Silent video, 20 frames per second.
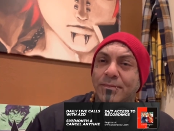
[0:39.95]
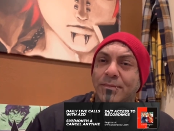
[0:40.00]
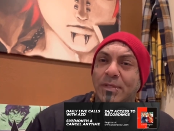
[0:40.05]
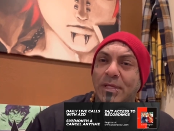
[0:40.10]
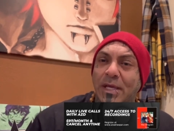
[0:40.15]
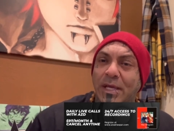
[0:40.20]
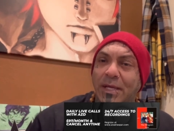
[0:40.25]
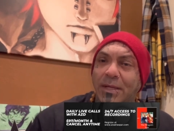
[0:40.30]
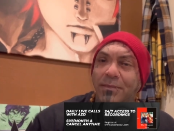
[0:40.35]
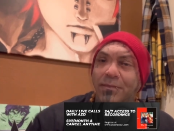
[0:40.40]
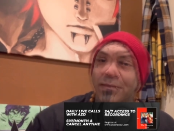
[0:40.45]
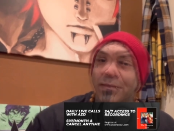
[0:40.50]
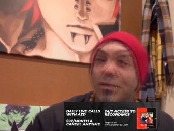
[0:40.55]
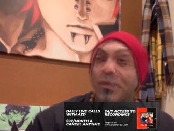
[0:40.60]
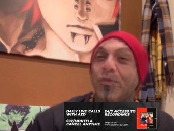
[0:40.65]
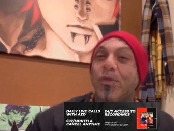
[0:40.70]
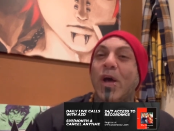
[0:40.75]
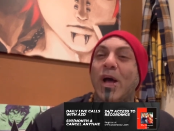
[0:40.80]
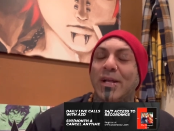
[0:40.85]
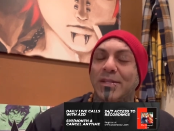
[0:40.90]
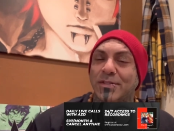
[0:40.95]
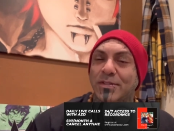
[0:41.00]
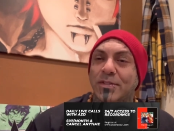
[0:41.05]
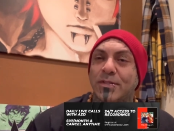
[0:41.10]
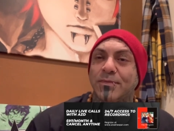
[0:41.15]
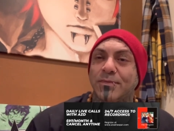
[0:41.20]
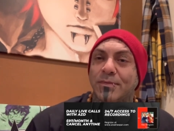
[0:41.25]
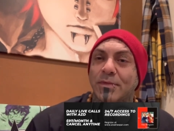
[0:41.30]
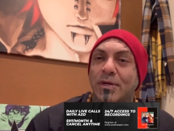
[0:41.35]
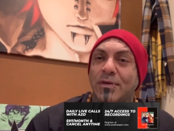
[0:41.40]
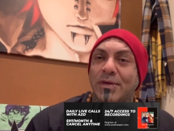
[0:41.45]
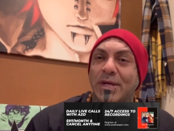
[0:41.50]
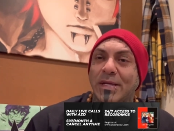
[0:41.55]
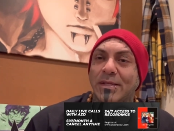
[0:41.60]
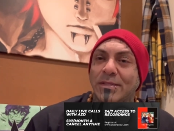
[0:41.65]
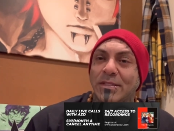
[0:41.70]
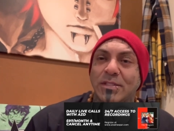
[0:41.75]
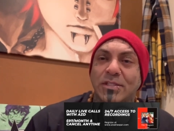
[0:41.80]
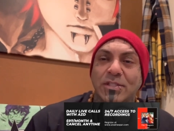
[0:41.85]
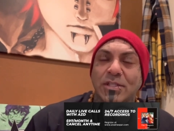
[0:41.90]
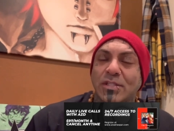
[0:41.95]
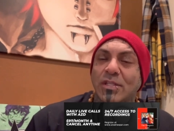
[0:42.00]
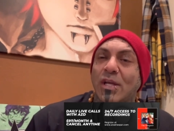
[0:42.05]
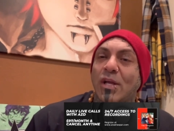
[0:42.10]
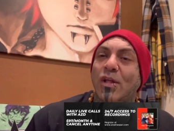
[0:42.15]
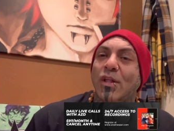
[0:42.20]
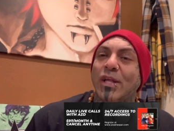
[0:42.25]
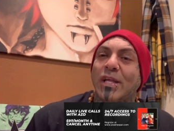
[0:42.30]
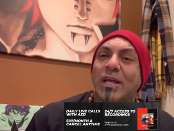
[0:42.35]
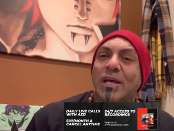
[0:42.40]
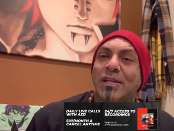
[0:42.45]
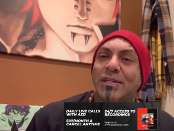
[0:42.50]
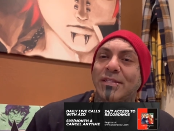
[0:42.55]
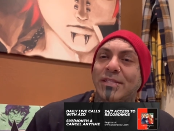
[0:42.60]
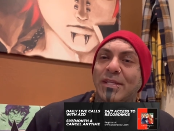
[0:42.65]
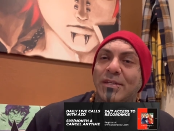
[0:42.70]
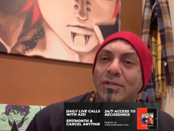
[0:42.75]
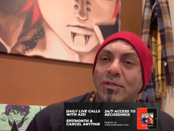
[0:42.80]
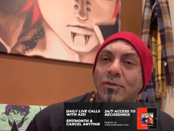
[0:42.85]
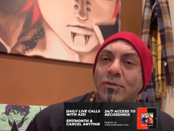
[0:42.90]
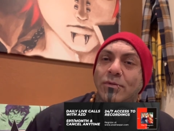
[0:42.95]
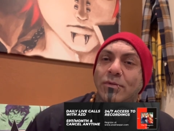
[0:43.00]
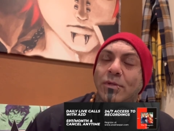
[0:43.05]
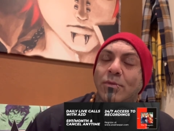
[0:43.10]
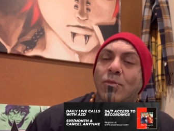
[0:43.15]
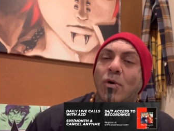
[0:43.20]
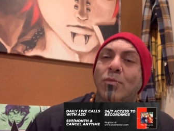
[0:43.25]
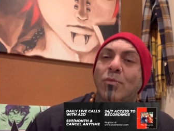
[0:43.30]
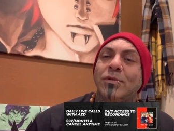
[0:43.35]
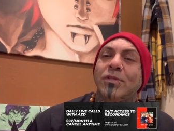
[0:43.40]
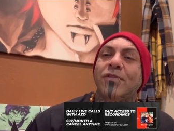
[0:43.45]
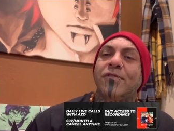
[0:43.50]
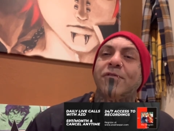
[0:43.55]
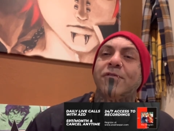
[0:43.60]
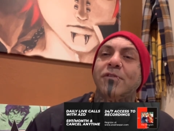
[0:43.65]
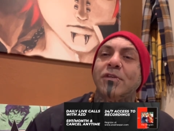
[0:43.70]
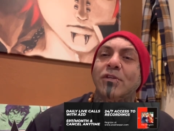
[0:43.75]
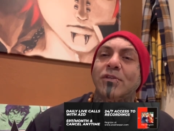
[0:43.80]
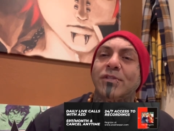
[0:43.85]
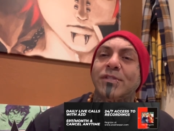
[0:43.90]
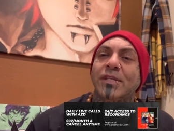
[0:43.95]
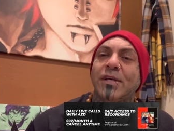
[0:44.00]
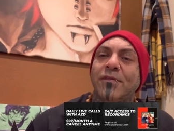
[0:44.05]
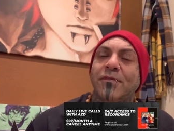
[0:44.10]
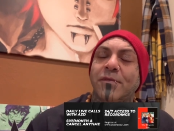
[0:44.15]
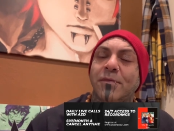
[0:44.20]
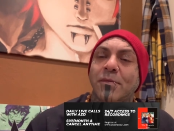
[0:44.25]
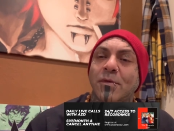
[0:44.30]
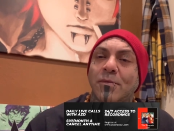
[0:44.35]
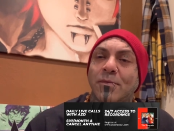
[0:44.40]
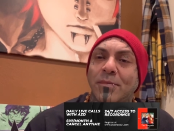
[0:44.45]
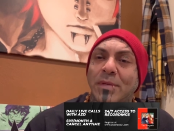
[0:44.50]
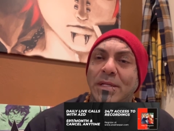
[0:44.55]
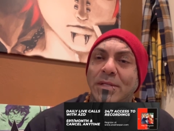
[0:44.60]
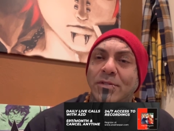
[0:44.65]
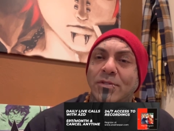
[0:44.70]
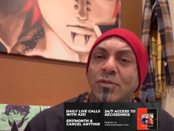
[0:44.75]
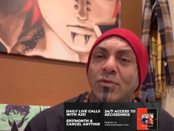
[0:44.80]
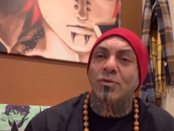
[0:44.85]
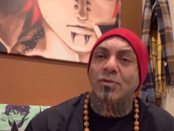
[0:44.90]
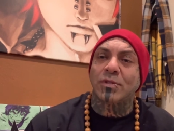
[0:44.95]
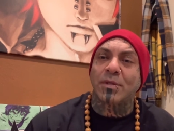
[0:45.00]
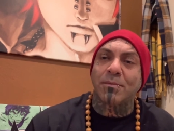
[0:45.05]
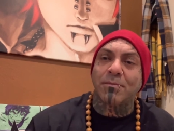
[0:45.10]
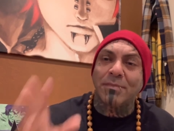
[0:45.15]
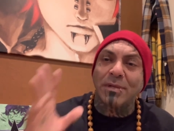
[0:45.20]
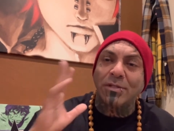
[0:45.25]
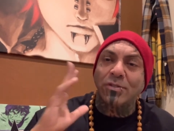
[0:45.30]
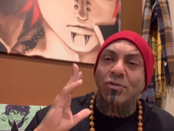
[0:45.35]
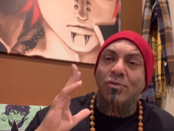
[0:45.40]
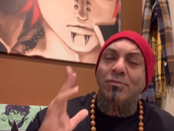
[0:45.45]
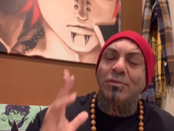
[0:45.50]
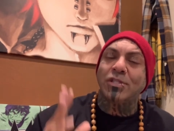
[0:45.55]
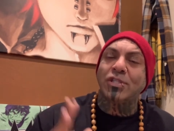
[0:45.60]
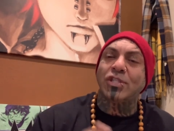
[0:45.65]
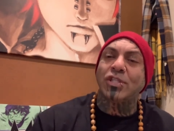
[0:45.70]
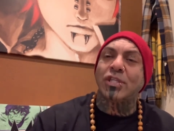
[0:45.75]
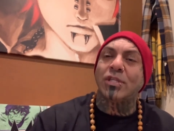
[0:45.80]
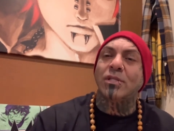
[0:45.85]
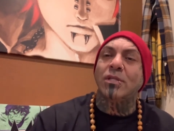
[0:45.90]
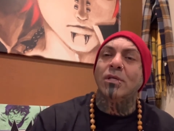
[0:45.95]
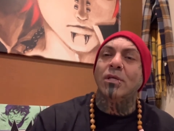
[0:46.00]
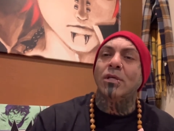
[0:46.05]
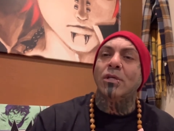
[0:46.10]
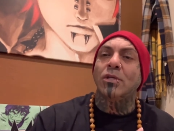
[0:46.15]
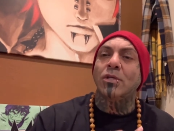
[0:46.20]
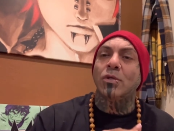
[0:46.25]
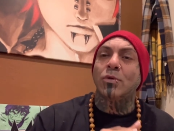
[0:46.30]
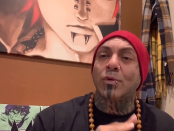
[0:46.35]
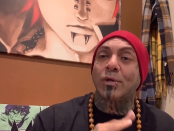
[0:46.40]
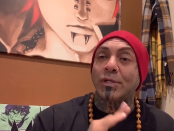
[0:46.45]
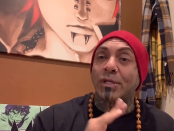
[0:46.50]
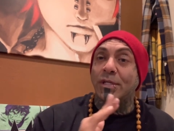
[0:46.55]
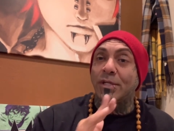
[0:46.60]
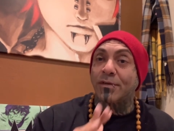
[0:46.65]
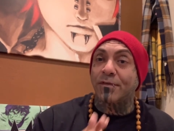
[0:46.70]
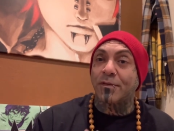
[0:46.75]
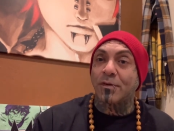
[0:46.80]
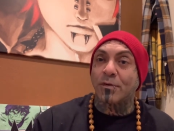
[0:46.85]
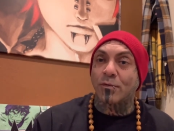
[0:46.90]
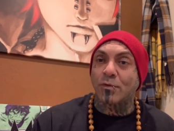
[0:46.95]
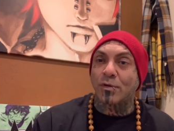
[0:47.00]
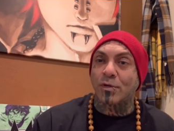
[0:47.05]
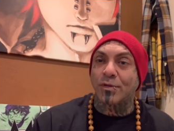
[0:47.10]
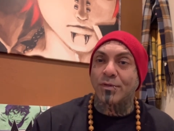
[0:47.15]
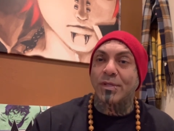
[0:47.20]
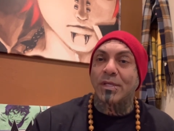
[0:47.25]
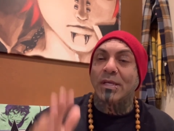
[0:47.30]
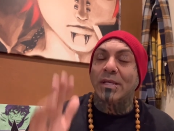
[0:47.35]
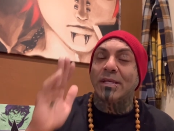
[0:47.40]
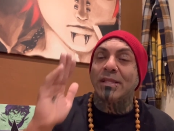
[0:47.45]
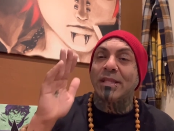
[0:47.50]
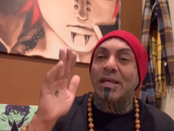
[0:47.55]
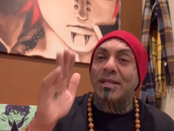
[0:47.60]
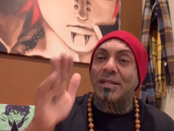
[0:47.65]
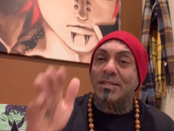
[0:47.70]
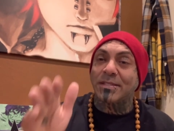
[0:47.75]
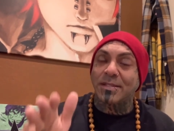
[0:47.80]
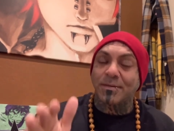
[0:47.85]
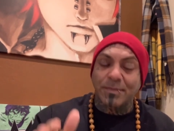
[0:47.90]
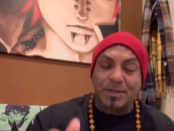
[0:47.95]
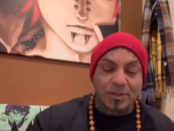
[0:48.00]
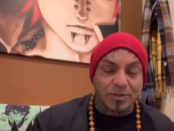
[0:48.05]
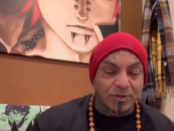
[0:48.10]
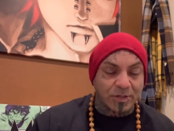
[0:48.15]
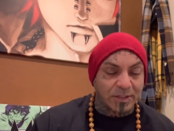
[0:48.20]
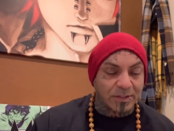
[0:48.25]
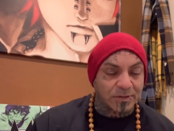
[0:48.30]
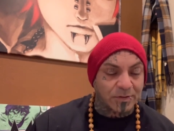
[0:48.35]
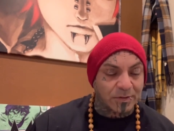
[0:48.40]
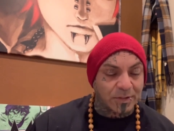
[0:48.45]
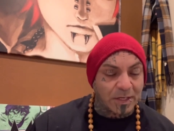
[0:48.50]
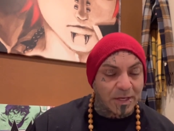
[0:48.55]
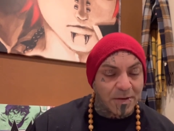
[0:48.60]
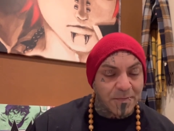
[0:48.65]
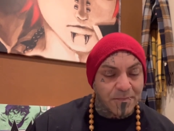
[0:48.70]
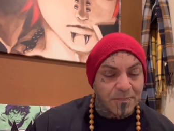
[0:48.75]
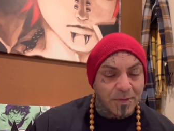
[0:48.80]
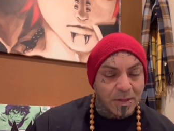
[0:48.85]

Okay? Your thoughts. All right? That's just all I got to tell you. The moment you free yourself from your mental, the mental machine, you are in a different world. That is the matrix. Okay?